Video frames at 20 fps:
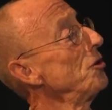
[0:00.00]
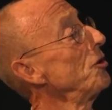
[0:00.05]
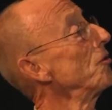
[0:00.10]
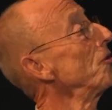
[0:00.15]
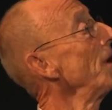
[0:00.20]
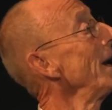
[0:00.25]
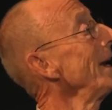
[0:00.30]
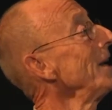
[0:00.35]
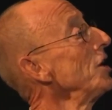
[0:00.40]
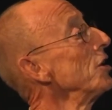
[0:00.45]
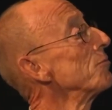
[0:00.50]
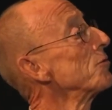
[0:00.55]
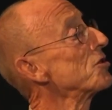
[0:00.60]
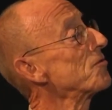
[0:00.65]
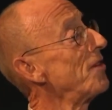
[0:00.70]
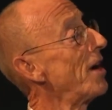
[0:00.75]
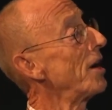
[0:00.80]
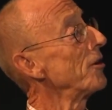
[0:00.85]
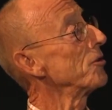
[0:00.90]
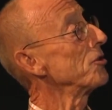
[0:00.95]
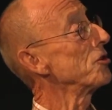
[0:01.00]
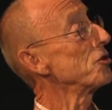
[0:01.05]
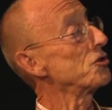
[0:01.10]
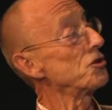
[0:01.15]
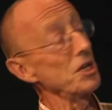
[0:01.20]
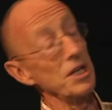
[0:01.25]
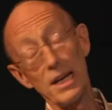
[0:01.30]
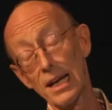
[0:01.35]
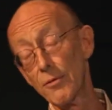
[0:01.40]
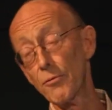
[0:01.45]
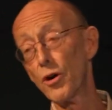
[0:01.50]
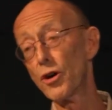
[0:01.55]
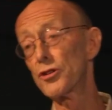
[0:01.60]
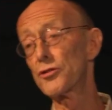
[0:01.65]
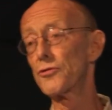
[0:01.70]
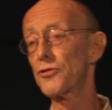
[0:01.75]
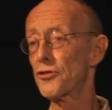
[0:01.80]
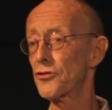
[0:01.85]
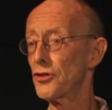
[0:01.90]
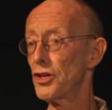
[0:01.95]
and uranium was found in the drinking
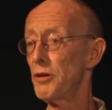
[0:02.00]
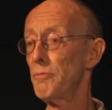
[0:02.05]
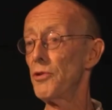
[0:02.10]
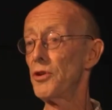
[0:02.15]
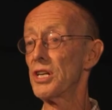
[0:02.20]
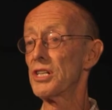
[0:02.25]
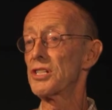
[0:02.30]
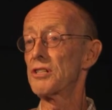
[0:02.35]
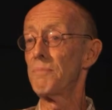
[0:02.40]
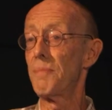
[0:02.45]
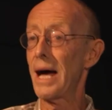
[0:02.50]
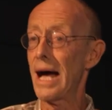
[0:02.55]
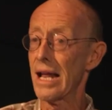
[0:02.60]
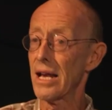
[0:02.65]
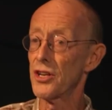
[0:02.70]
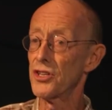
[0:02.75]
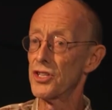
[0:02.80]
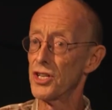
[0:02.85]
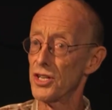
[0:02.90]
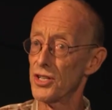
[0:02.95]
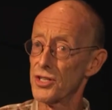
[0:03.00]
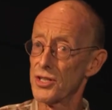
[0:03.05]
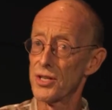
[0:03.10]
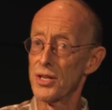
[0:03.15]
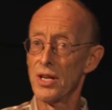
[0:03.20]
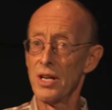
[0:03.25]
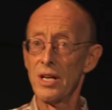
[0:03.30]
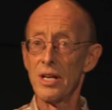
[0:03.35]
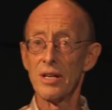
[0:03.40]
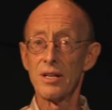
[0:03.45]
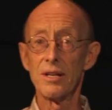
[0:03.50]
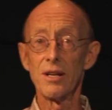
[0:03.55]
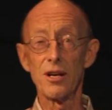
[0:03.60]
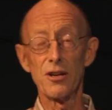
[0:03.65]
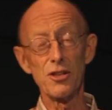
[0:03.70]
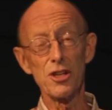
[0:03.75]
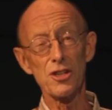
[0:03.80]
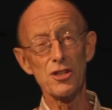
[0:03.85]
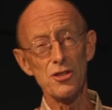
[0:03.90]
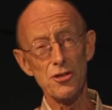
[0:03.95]
water of three municipalities.
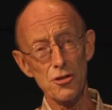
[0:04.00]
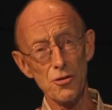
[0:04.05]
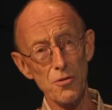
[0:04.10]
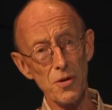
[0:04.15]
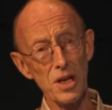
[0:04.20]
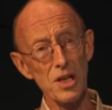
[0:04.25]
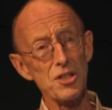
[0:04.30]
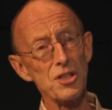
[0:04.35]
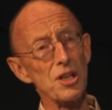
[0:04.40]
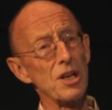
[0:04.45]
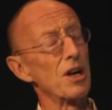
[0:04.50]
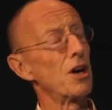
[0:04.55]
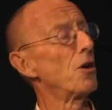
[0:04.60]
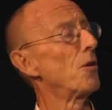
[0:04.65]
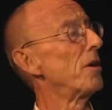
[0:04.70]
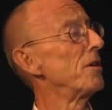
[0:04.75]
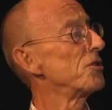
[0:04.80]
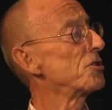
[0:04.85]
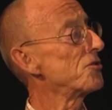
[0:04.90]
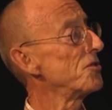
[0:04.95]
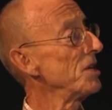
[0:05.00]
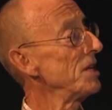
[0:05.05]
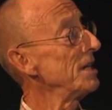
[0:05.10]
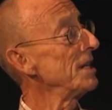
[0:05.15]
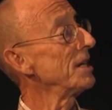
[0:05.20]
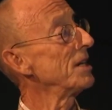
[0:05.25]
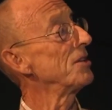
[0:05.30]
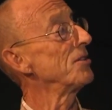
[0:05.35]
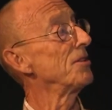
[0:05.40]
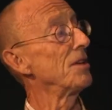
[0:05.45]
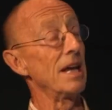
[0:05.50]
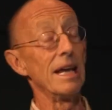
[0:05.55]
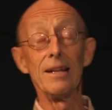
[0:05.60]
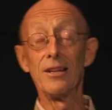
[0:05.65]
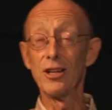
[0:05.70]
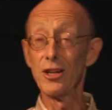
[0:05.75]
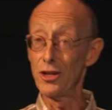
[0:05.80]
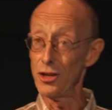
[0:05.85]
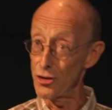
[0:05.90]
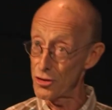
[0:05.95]
Now, just 2 weeks ago, I was reading
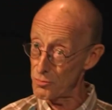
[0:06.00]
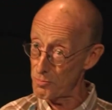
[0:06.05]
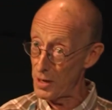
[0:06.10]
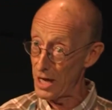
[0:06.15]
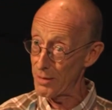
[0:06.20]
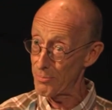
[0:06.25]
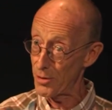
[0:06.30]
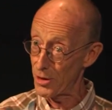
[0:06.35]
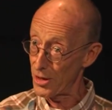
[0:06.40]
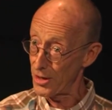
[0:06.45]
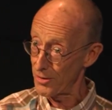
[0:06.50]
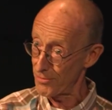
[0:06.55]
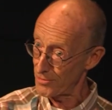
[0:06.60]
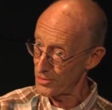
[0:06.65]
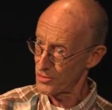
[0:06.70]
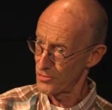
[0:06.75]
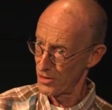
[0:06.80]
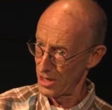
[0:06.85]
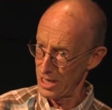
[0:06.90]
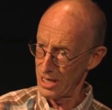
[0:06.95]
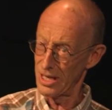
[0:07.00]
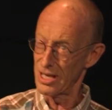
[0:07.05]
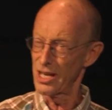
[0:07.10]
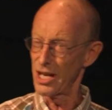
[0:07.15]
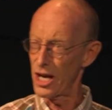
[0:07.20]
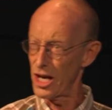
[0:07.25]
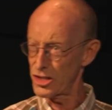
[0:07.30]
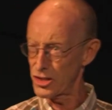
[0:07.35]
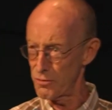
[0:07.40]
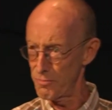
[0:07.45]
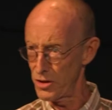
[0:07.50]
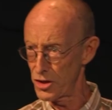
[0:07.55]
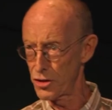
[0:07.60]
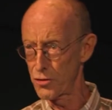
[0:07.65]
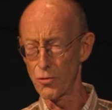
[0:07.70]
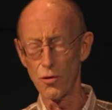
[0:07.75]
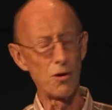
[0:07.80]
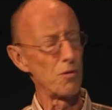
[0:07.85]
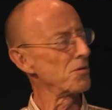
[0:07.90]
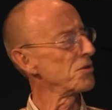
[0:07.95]
in the newspaper, which really alerted me
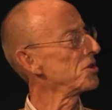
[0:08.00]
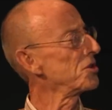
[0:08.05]
to what